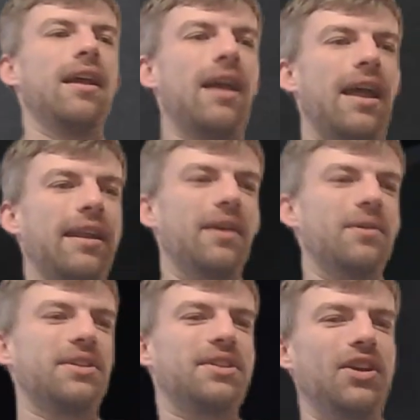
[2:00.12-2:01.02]
Have a
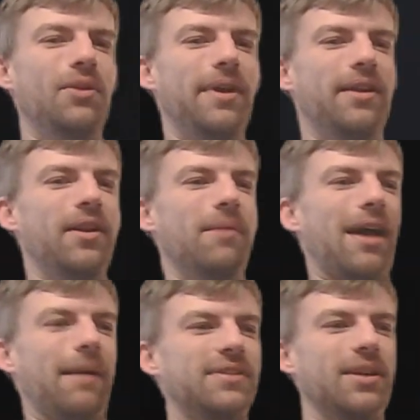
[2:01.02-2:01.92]
little zoom in on the
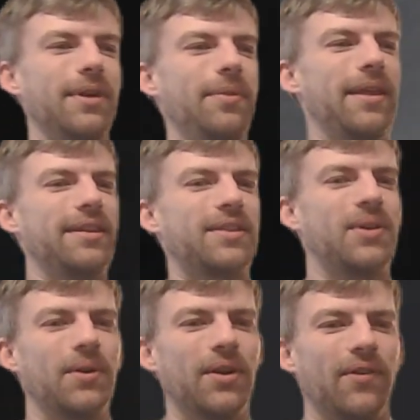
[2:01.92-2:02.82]
map. So in this
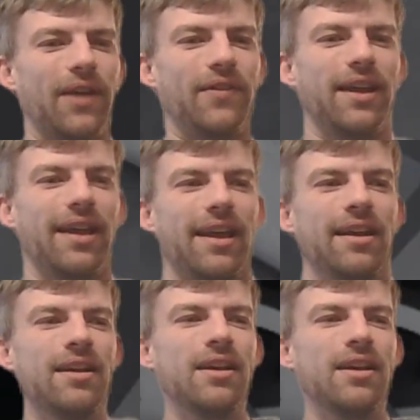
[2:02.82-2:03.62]
corner over here,